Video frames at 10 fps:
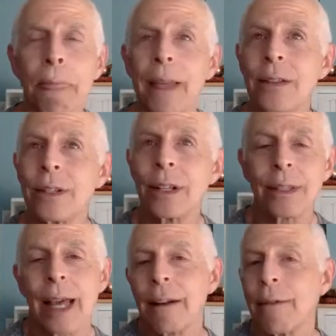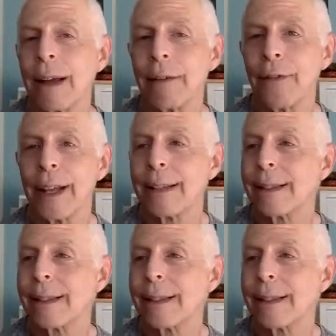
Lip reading: it's just not a right fit.